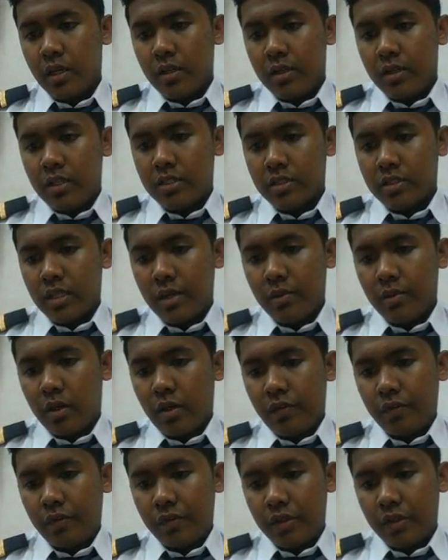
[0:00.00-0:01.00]
This type
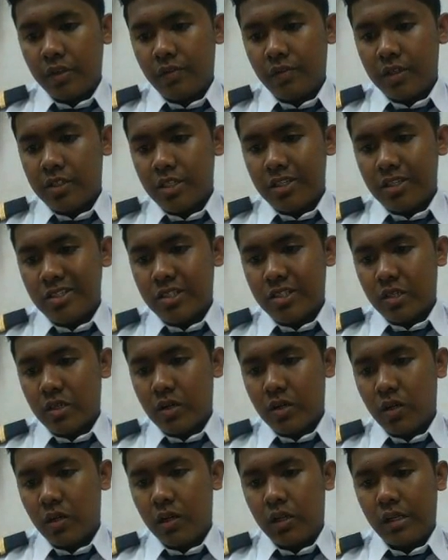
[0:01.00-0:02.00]
of refraction is
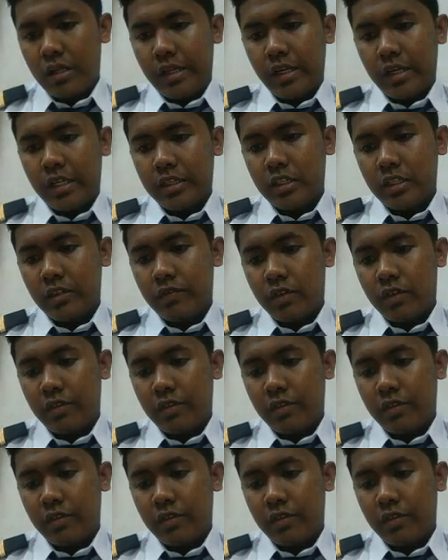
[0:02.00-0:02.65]
called negative